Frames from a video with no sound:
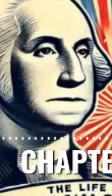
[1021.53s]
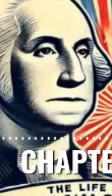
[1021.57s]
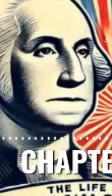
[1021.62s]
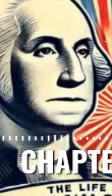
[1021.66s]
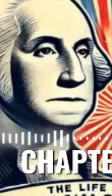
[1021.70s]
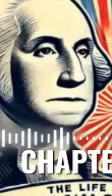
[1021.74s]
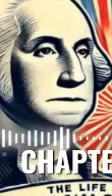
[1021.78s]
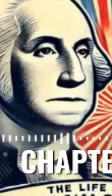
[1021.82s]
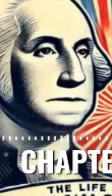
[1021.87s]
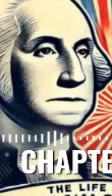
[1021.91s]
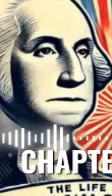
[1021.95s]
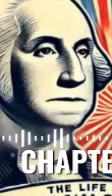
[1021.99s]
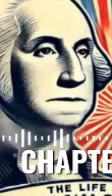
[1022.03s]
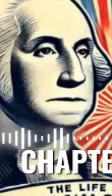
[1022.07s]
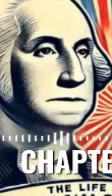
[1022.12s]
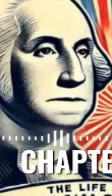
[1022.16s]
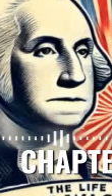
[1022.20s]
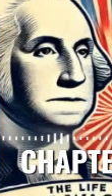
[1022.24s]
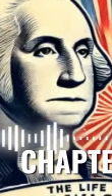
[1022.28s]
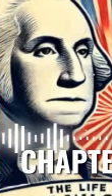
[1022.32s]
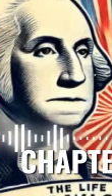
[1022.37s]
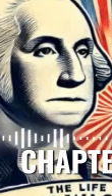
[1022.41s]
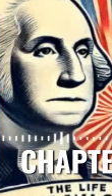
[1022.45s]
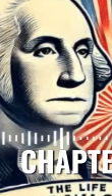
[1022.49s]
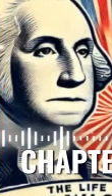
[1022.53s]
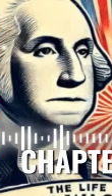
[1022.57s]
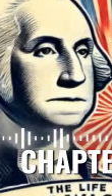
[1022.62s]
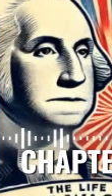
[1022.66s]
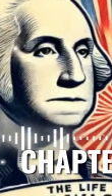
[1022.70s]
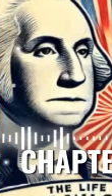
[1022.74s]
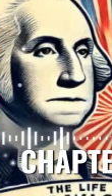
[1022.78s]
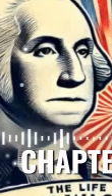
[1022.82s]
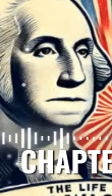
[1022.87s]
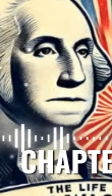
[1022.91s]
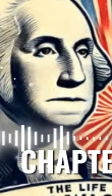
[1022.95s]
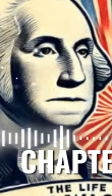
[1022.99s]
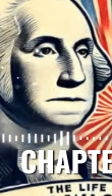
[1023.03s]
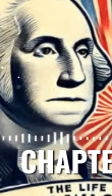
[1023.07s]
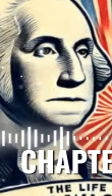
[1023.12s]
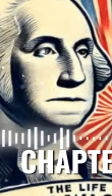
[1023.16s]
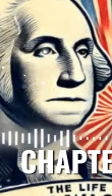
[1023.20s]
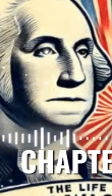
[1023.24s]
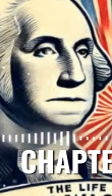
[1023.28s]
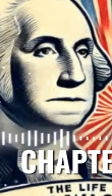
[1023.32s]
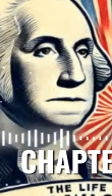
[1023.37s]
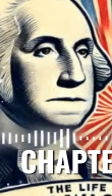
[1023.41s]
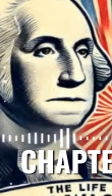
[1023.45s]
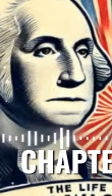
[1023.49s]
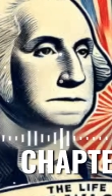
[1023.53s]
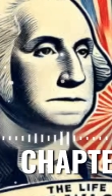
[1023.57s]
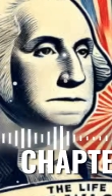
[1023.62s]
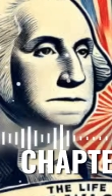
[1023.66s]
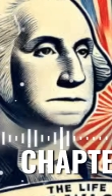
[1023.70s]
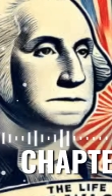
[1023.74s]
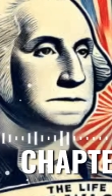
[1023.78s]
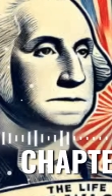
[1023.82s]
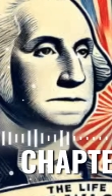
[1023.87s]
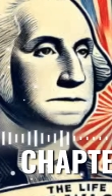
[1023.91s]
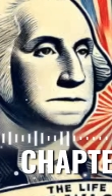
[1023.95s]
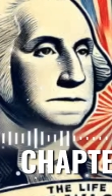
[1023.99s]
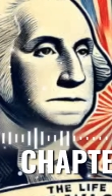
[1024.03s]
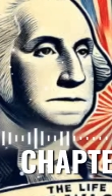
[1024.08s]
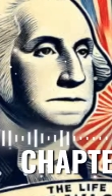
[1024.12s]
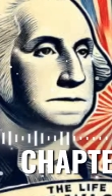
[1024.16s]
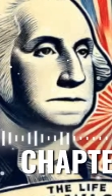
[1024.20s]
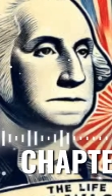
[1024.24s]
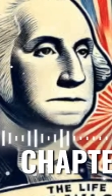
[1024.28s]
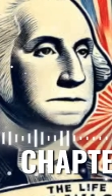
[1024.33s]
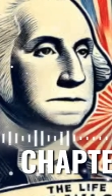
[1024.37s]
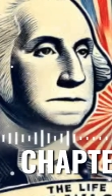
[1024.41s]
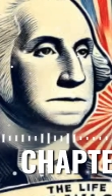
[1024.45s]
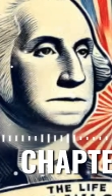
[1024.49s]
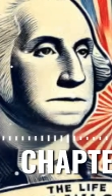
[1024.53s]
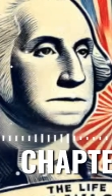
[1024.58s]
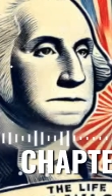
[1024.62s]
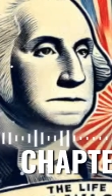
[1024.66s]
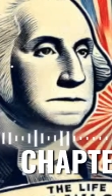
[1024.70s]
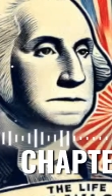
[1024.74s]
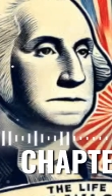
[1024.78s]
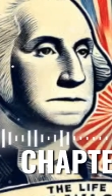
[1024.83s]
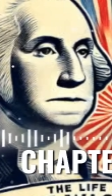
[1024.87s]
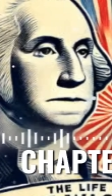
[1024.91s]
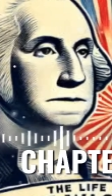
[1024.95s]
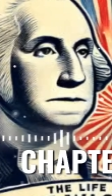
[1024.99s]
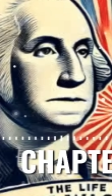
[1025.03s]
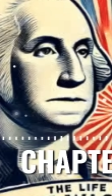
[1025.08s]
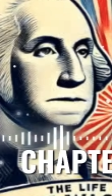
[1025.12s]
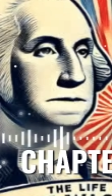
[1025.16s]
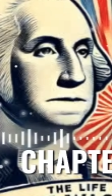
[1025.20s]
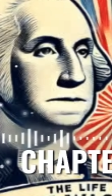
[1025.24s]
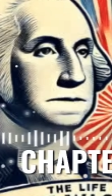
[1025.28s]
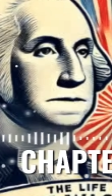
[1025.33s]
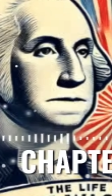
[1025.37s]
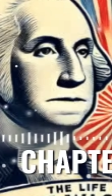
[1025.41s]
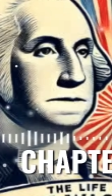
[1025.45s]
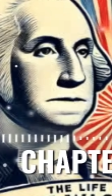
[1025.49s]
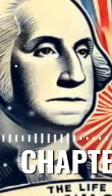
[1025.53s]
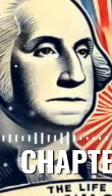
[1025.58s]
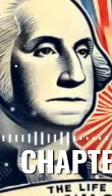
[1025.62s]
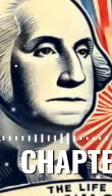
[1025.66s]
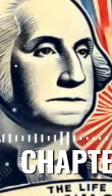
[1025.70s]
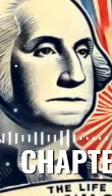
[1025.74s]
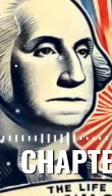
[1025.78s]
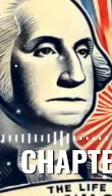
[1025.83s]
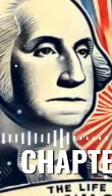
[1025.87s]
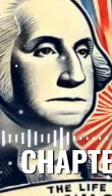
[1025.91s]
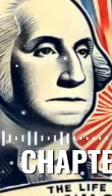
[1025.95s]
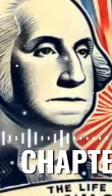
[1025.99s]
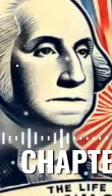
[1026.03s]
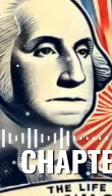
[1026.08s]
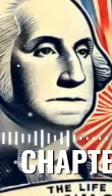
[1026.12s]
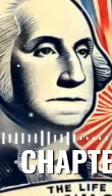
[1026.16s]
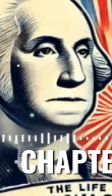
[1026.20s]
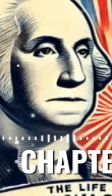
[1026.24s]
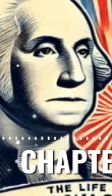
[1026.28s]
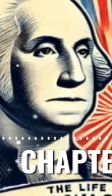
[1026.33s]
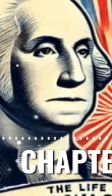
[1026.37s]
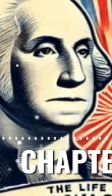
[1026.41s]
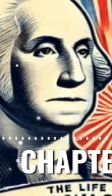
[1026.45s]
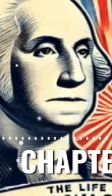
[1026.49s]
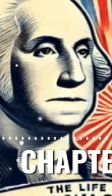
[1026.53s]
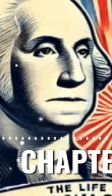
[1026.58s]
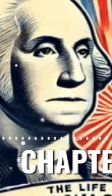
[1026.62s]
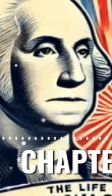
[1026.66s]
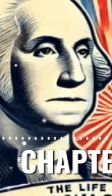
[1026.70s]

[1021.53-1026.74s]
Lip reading: They tried to take Greene with them, but he died on the way, and they left him at the edge of the woods.